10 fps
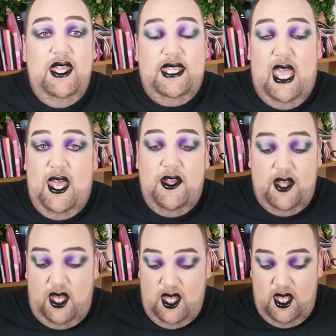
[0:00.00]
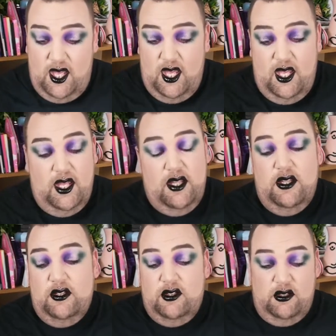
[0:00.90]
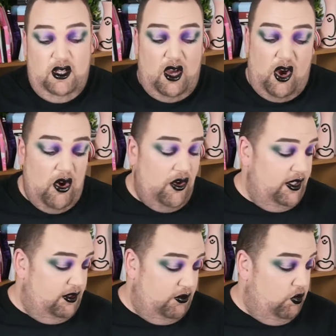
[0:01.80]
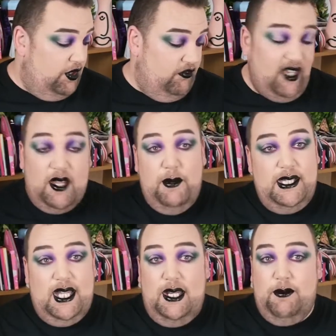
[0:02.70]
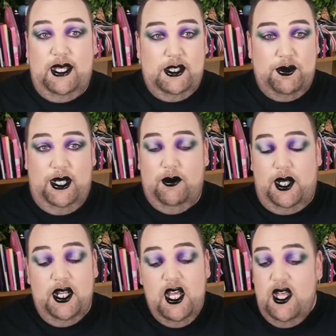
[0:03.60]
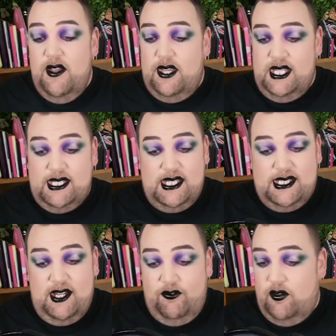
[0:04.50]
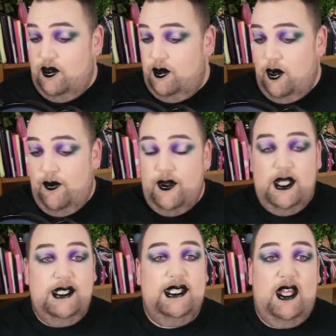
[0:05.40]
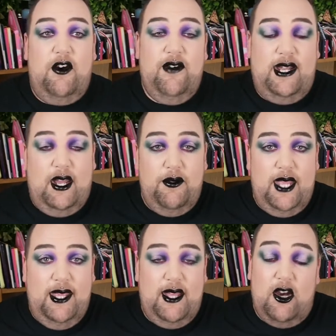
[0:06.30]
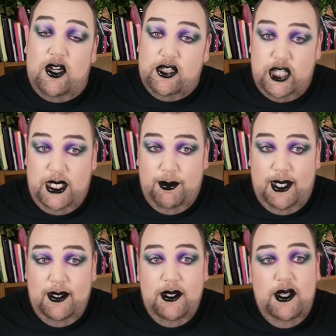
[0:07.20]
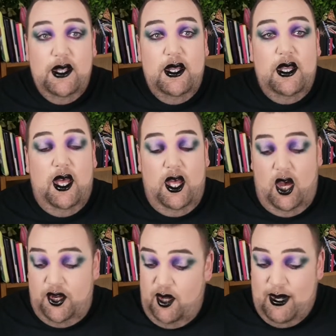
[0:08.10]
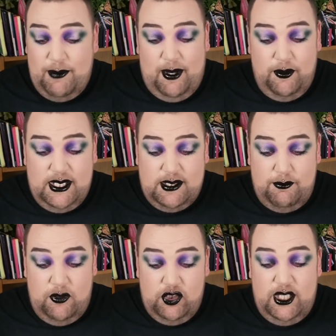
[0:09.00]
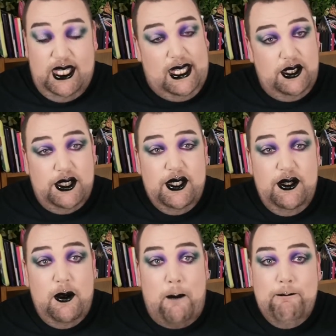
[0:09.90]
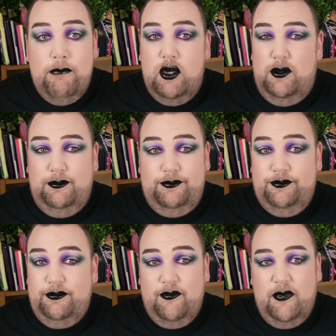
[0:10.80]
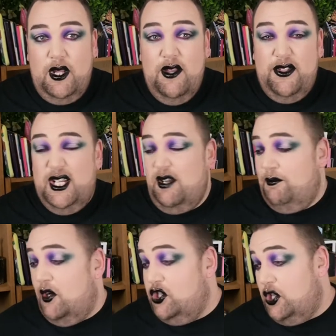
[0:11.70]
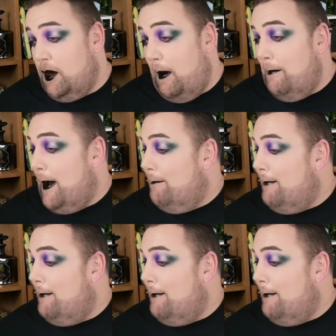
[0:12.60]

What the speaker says: Yeah. I wouldn't recommend that lip kit to anyone. There's several others that I've had out there that are cheaper. I know £8 isn't much and you get two, but mind you,